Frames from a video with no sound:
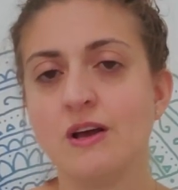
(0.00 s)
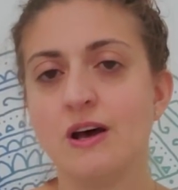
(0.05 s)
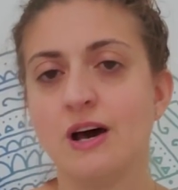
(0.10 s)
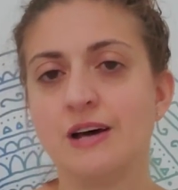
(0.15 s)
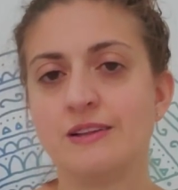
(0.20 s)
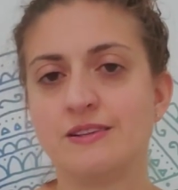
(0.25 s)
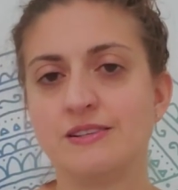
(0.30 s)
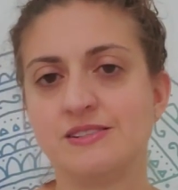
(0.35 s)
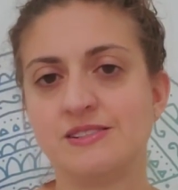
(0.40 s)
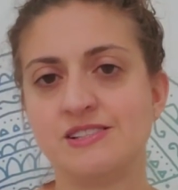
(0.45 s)
a
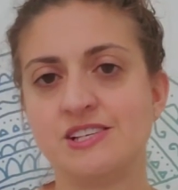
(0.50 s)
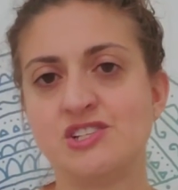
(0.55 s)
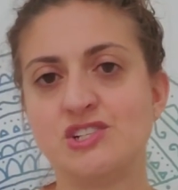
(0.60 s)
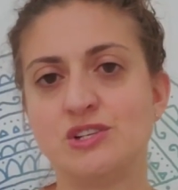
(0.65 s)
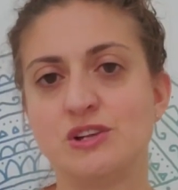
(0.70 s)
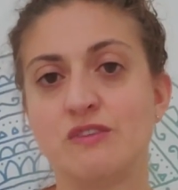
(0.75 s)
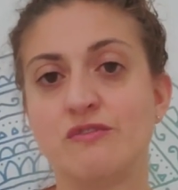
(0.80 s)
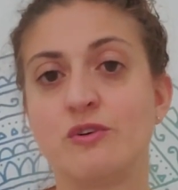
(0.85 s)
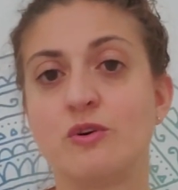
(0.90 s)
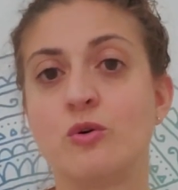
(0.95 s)

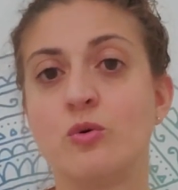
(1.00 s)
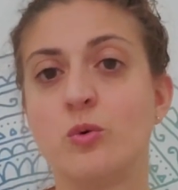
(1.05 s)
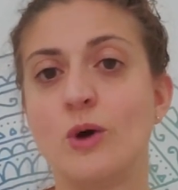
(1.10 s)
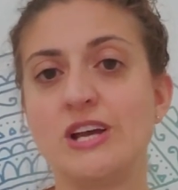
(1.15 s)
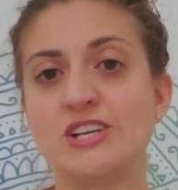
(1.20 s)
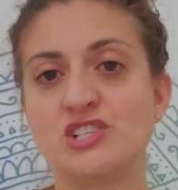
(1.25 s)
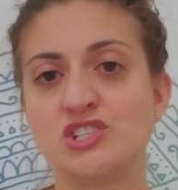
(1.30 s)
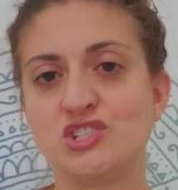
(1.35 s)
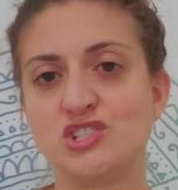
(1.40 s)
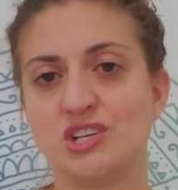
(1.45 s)
decision of a
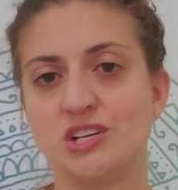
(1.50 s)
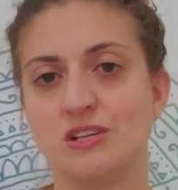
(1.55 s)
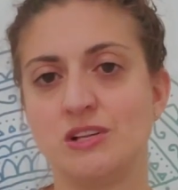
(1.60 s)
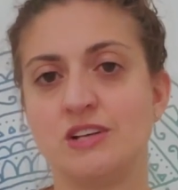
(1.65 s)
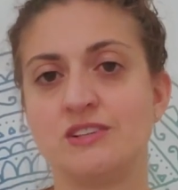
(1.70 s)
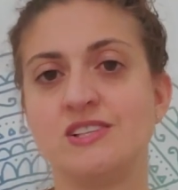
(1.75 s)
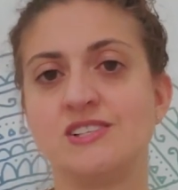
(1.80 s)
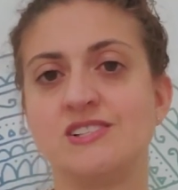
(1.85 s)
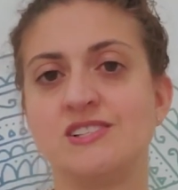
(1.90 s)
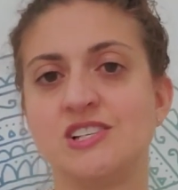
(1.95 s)
question,
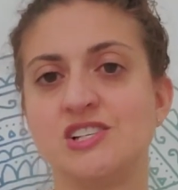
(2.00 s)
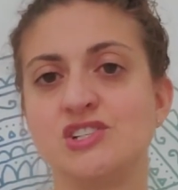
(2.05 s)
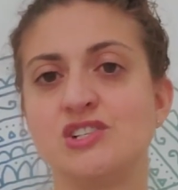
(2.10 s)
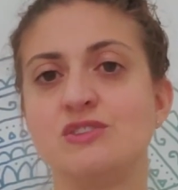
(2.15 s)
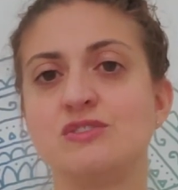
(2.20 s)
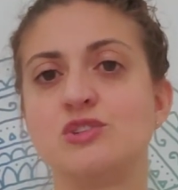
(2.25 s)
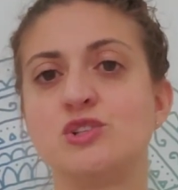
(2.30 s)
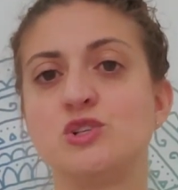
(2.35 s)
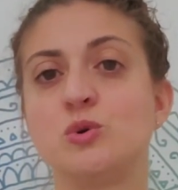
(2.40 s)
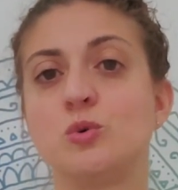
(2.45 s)
a
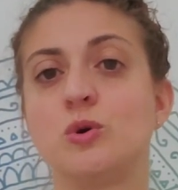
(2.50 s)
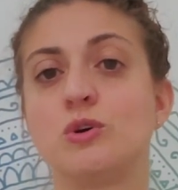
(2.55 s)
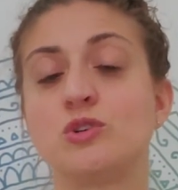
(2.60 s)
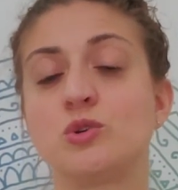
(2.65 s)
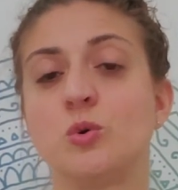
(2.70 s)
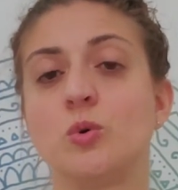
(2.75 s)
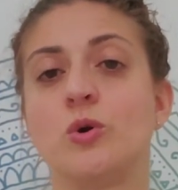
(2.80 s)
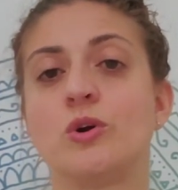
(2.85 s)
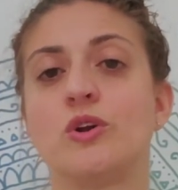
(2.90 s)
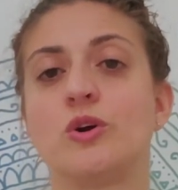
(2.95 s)
decision to,
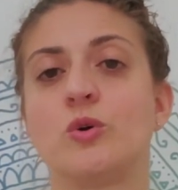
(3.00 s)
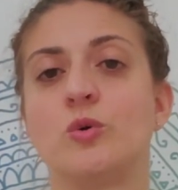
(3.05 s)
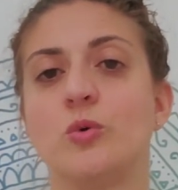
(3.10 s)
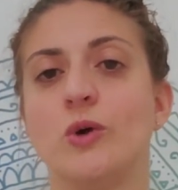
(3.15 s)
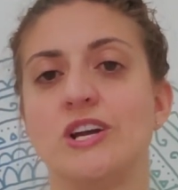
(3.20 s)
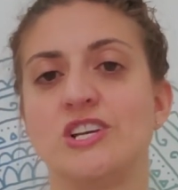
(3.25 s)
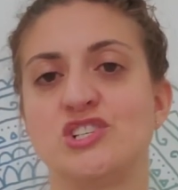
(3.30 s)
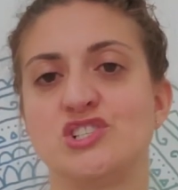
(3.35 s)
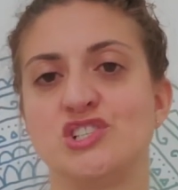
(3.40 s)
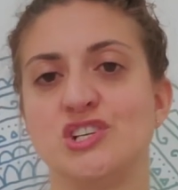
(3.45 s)
toward a
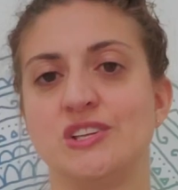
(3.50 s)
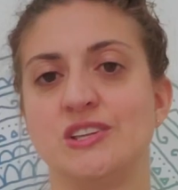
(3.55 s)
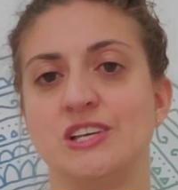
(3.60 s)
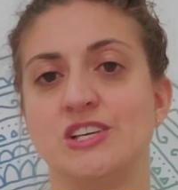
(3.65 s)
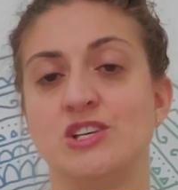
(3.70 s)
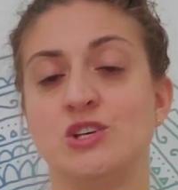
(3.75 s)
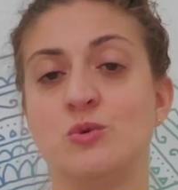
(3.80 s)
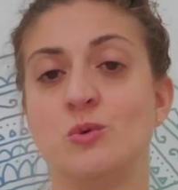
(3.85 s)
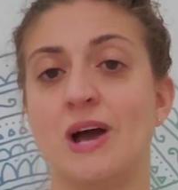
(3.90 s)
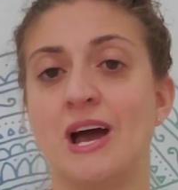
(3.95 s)
question that
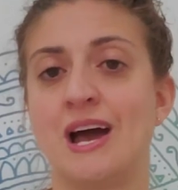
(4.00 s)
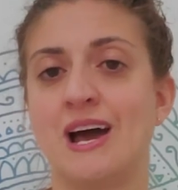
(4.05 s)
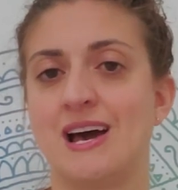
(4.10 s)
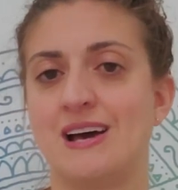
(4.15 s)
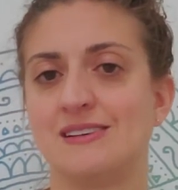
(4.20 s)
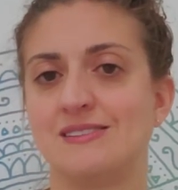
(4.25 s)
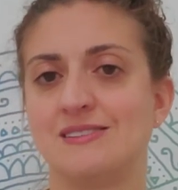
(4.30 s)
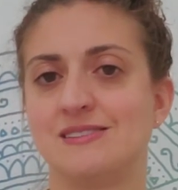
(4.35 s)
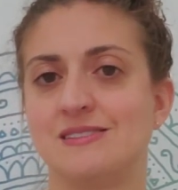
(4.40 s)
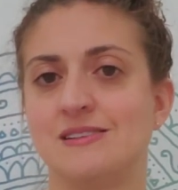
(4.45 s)
you
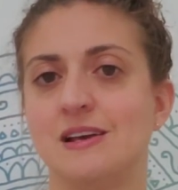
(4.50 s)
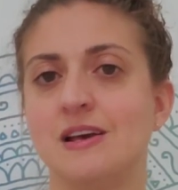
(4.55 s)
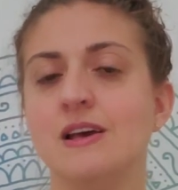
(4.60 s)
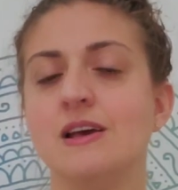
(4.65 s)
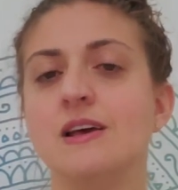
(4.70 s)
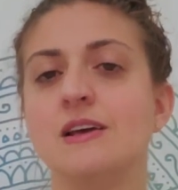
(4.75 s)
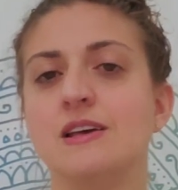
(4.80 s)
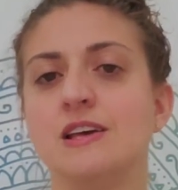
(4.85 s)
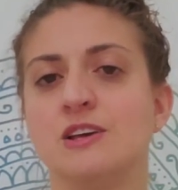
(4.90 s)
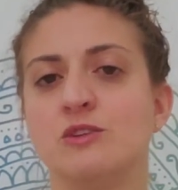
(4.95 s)
asked
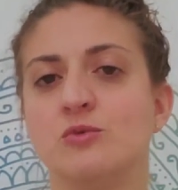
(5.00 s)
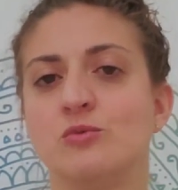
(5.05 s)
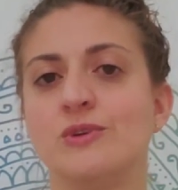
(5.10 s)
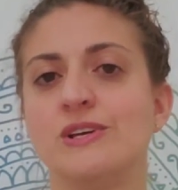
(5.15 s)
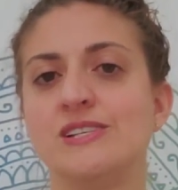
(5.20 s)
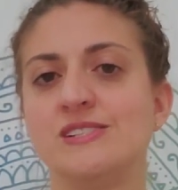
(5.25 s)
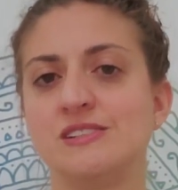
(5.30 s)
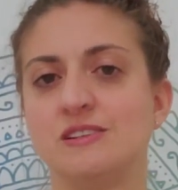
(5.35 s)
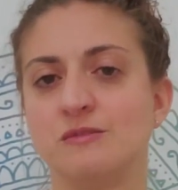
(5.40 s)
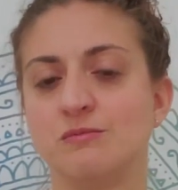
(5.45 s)
in
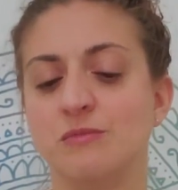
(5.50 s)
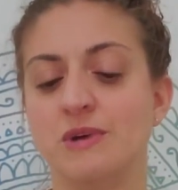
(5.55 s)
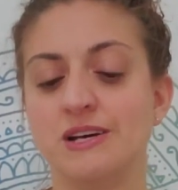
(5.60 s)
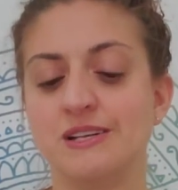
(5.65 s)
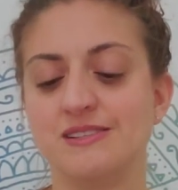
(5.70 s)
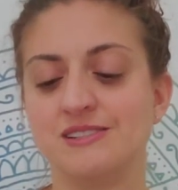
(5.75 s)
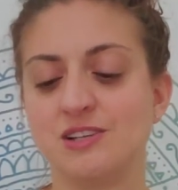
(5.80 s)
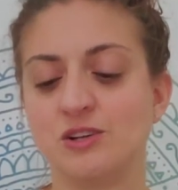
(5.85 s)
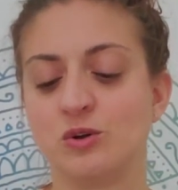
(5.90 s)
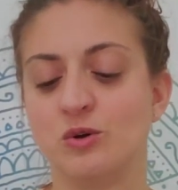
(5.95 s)
recent
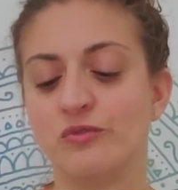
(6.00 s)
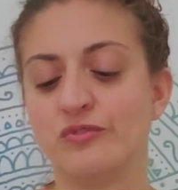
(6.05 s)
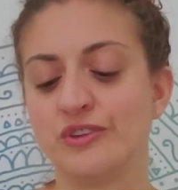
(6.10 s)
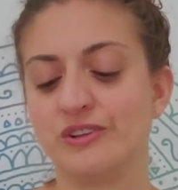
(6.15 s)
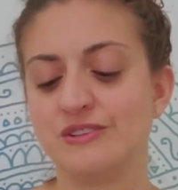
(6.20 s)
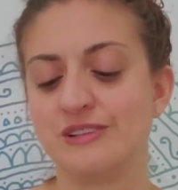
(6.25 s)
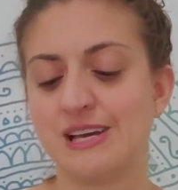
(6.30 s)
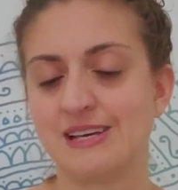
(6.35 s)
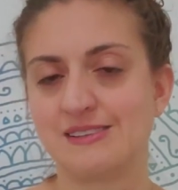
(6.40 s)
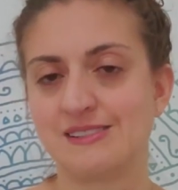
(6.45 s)
months and over the
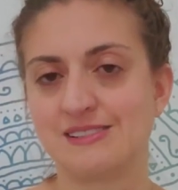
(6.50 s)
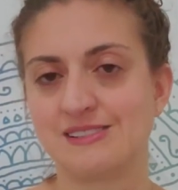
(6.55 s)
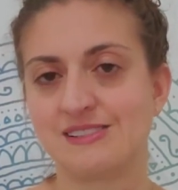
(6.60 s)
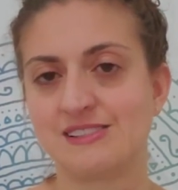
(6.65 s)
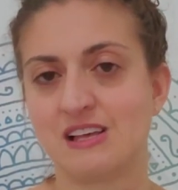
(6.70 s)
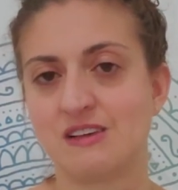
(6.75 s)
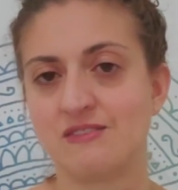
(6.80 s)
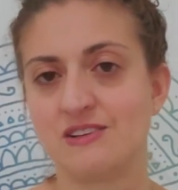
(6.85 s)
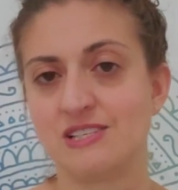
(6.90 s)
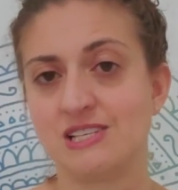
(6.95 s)
next
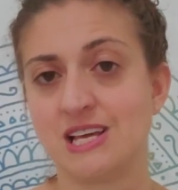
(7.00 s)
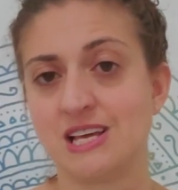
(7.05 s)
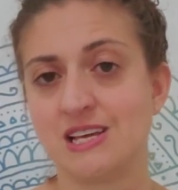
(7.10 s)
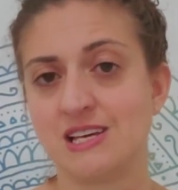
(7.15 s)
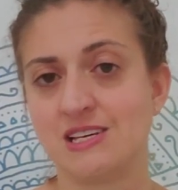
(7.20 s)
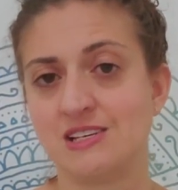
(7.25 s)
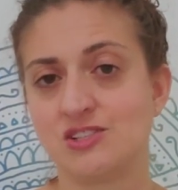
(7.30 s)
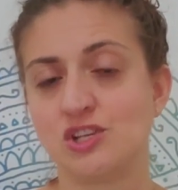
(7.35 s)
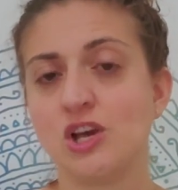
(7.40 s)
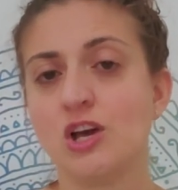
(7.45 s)
seven
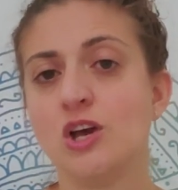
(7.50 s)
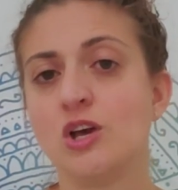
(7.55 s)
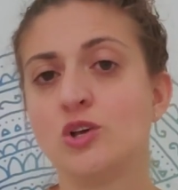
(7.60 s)
days.